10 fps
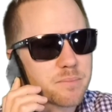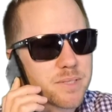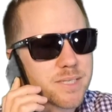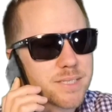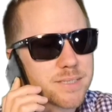
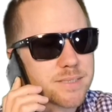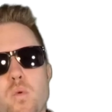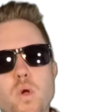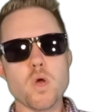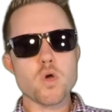please?
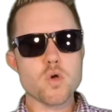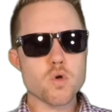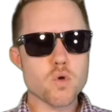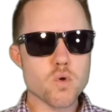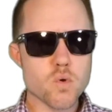
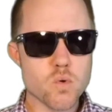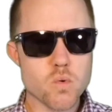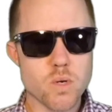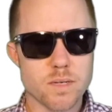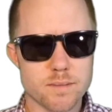Woo!